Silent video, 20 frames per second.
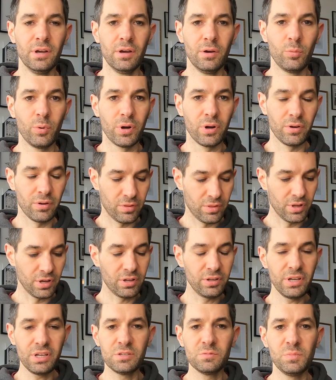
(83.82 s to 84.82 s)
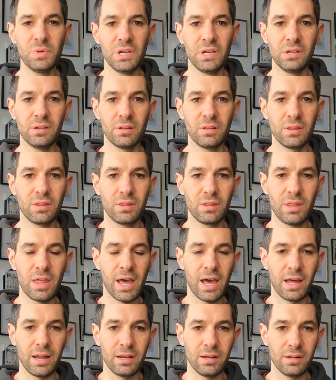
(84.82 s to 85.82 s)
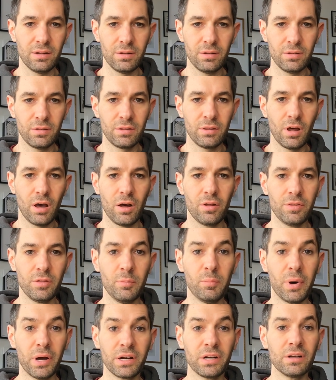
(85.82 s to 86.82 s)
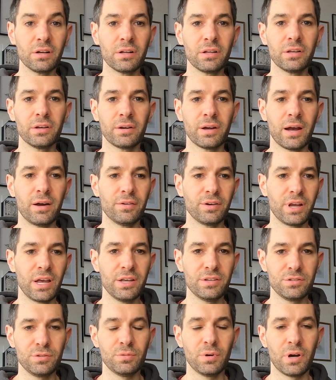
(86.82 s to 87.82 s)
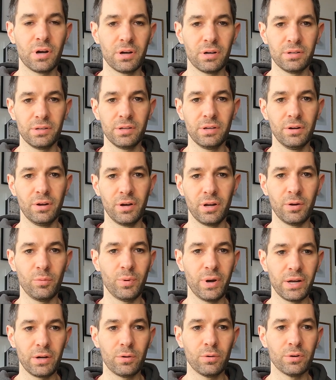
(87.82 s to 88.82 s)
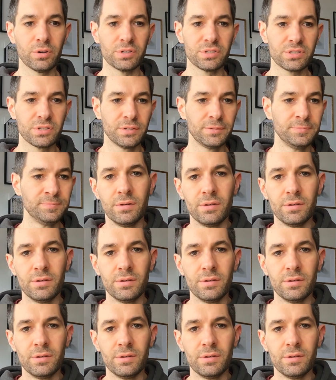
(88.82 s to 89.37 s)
where the cleats meet that all the mud can clear out in case you are on a wet course.